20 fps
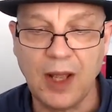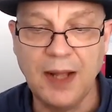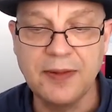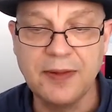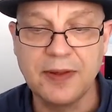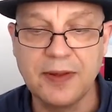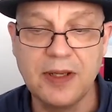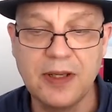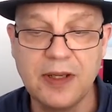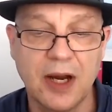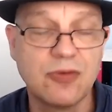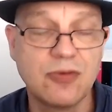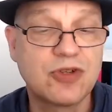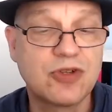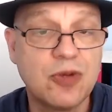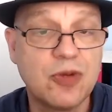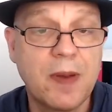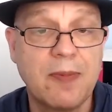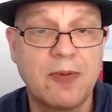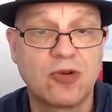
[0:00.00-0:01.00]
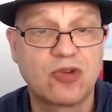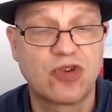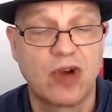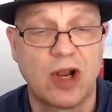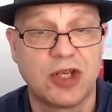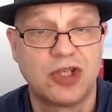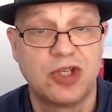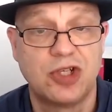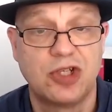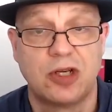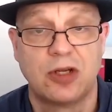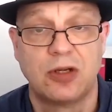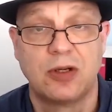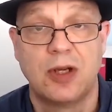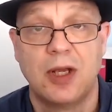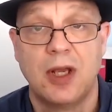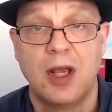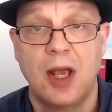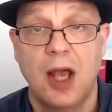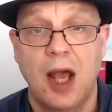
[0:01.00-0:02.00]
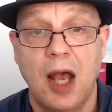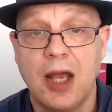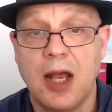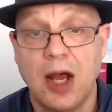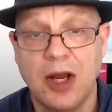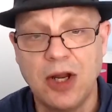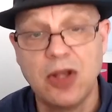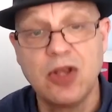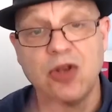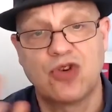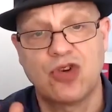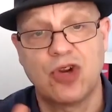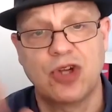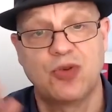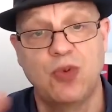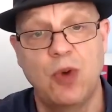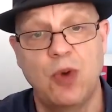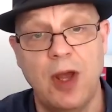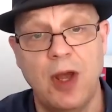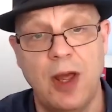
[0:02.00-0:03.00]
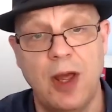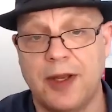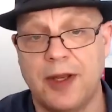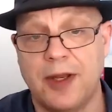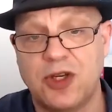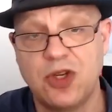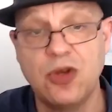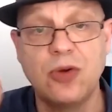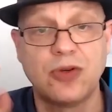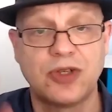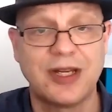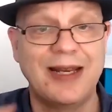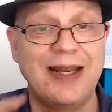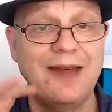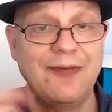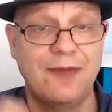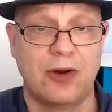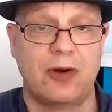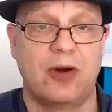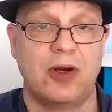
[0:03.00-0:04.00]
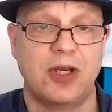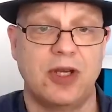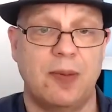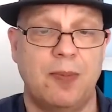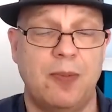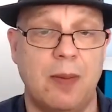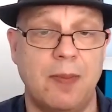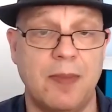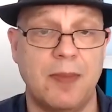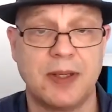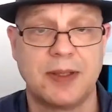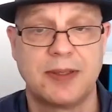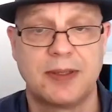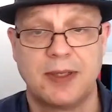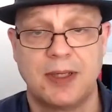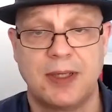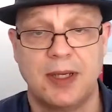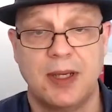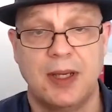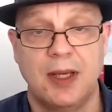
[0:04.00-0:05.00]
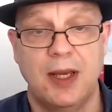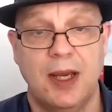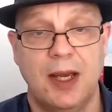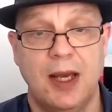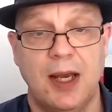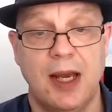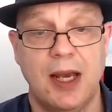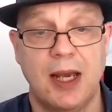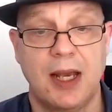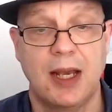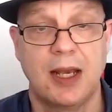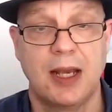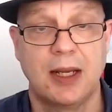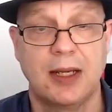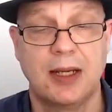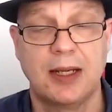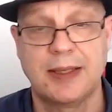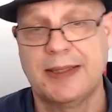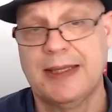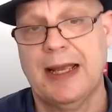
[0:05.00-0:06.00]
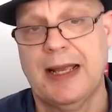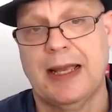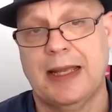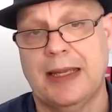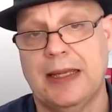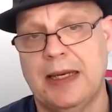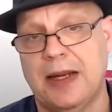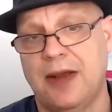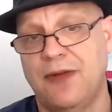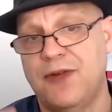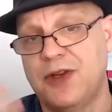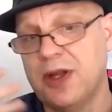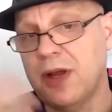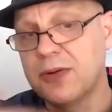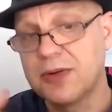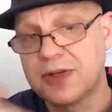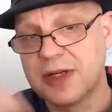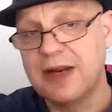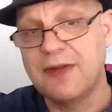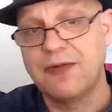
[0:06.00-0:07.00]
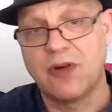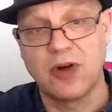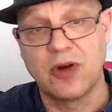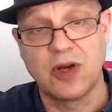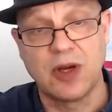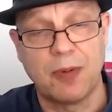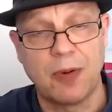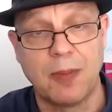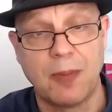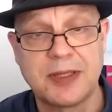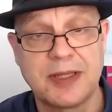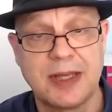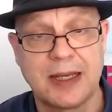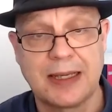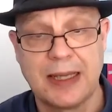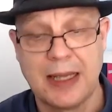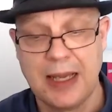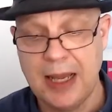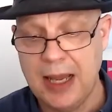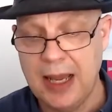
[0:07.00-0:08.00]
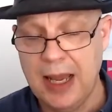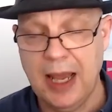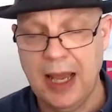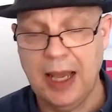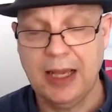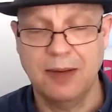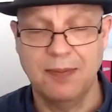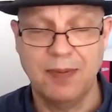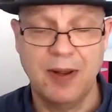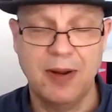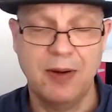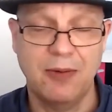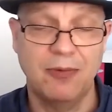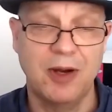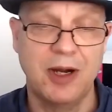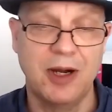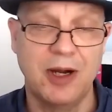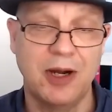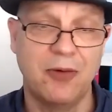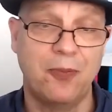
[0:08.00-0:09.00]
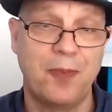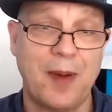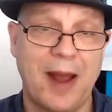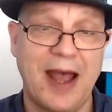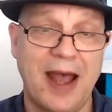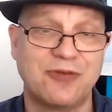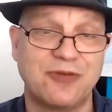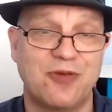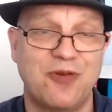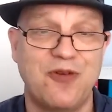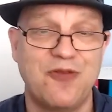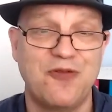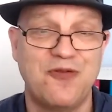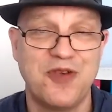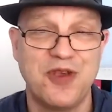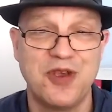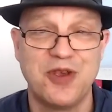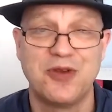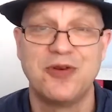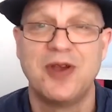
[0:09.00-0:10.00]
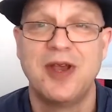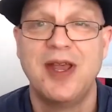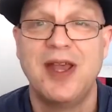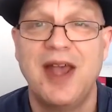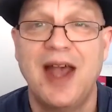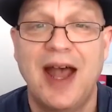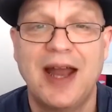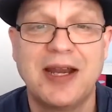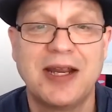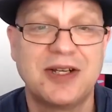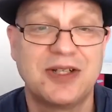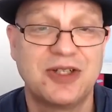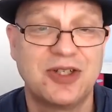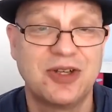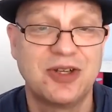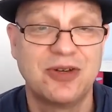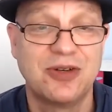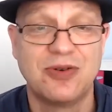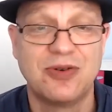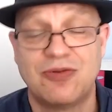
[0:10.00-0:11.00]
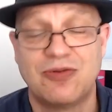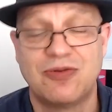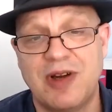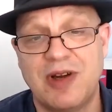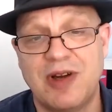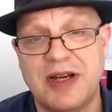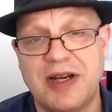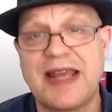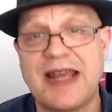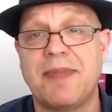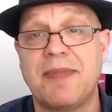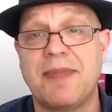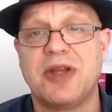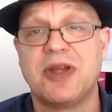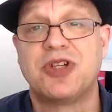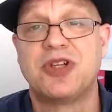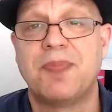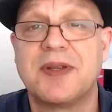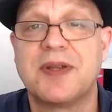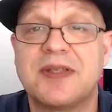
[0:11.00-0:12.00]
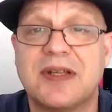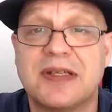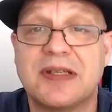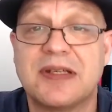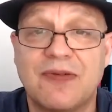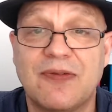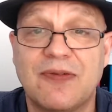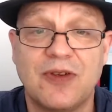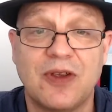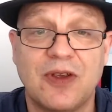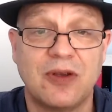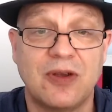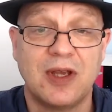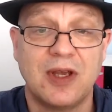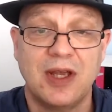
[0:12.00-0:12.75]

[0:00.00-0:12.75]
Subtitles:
you know, do people trust you? And are you trustworthy? Do you deliver on your promise? Because that, you know, if you don't deliver on your promise, it can be a real bad review, and it can do really damage your business if you